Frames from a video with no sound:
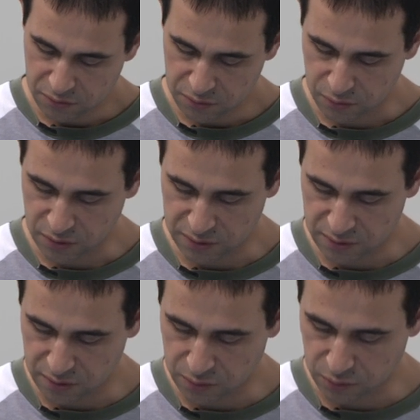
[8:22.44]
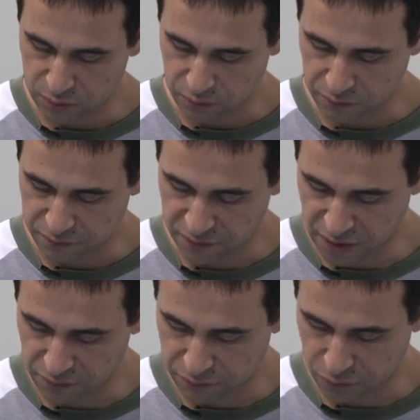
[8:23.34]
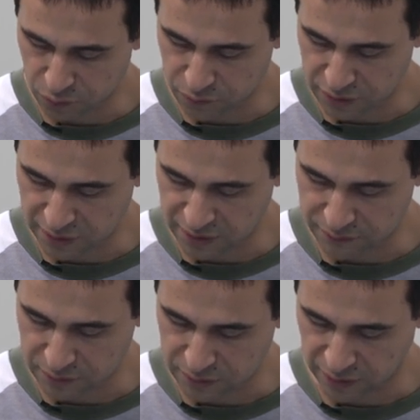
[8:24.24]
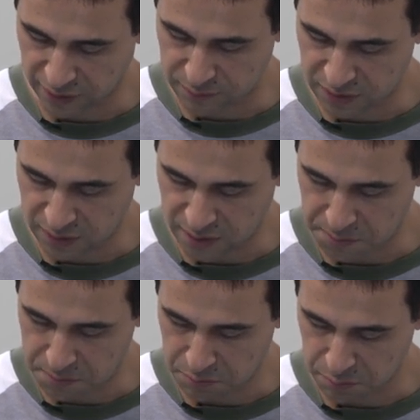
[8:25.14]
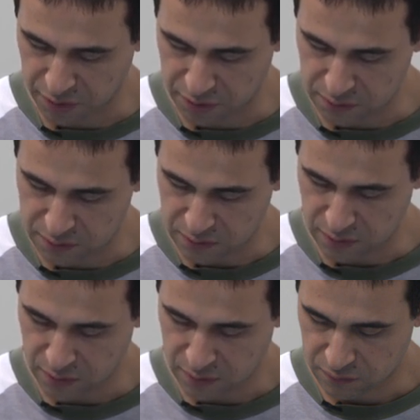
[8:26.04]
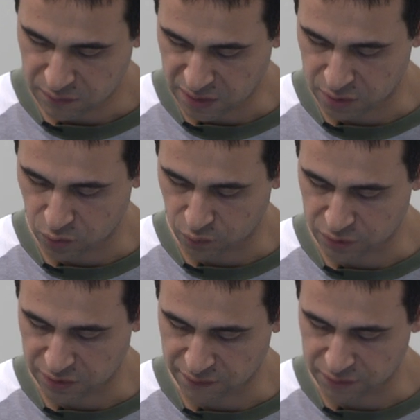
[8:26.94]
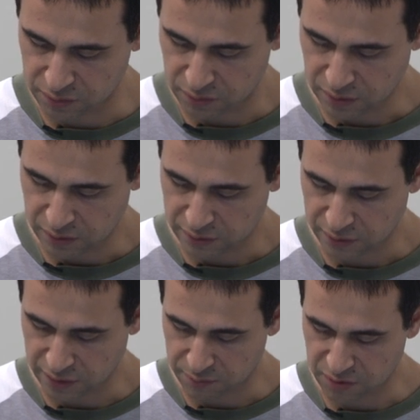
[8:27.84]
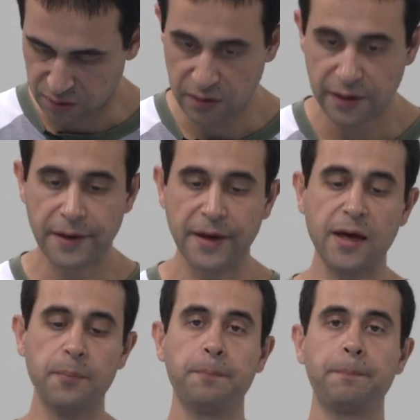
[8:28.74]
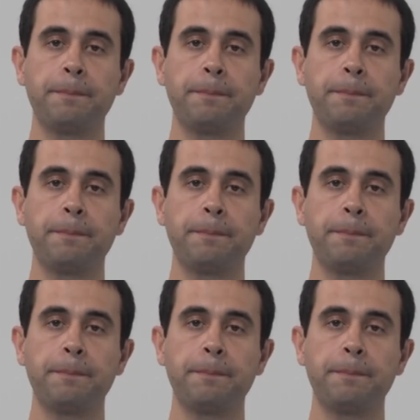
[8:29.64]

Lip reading: So that's equal to 5 over 11 lambda m minus 10 over 11 lambda m.